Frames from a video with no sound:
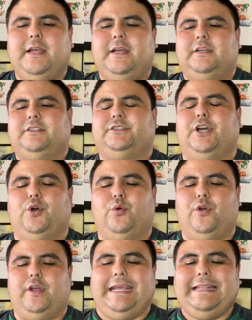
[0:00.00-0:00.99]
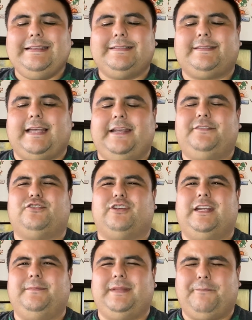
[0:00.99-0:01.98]
So in this live
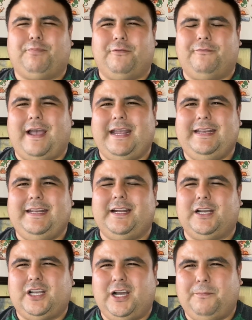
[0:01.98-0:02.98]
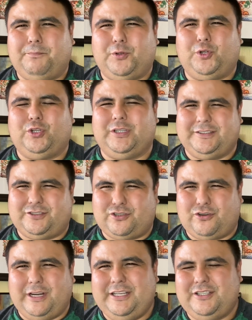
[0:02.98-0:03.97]
stream, they provided a couple
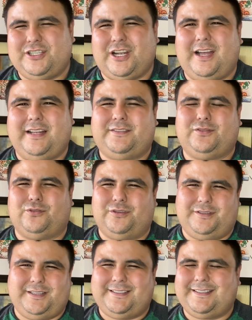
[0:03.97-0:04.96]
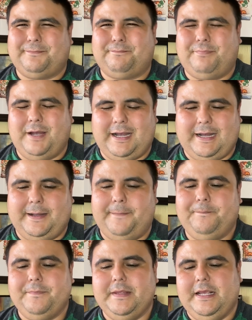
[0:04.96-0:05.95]
screenshots or just
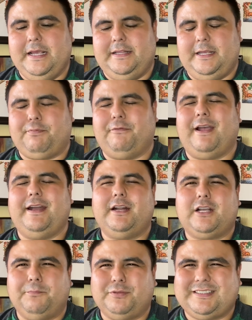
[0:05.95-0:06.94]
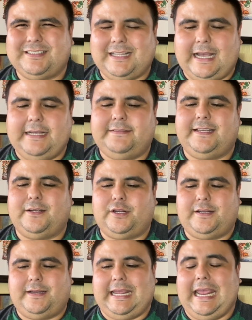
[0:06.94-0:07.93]
they provided a couple slides
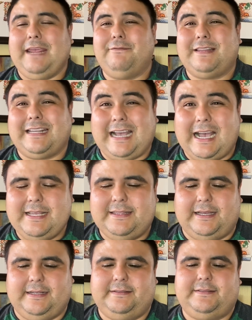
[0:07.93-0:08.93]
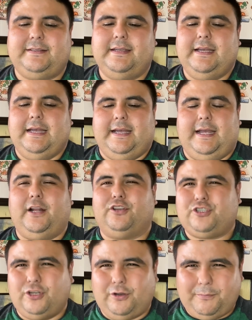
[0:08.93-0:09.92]
that gave the guidelines. And I'll
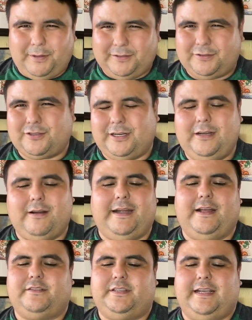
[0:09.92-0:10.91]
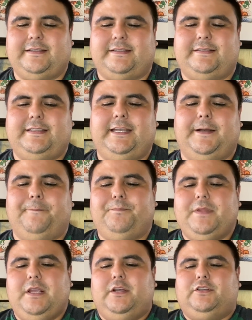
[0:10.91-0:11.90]
show them on the screen right now so you guys can see them.
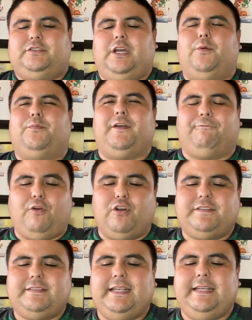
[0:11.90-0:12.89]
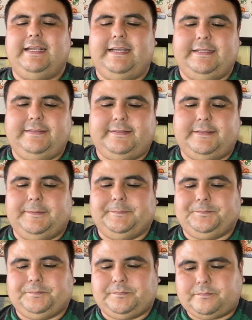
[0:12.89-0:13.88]
So the first thing is
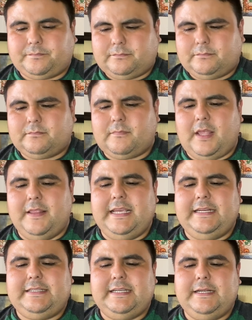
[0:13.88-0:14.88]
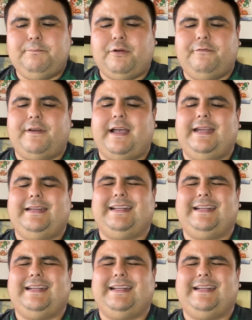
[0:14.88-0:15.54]
they did provide